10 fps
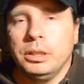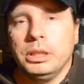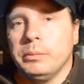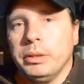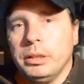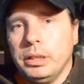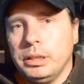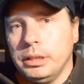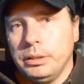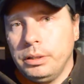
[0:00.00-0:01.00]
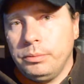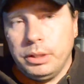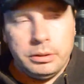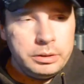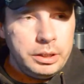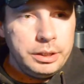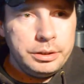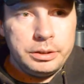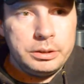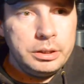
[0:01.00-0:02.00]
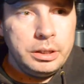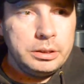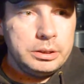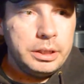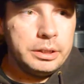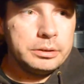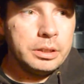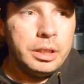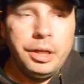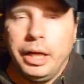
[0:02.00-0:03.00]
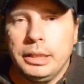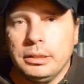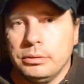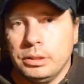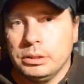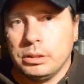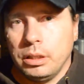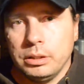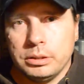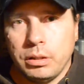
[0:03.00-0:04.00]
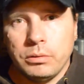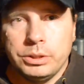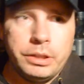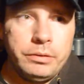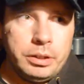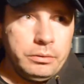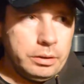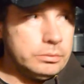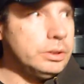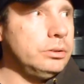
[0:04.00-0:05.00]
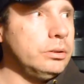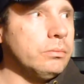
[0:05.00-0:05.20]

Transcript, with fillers: just bring it end, down to the end of the, end of the stairs, and then I'll just uh, slowly shift it around to the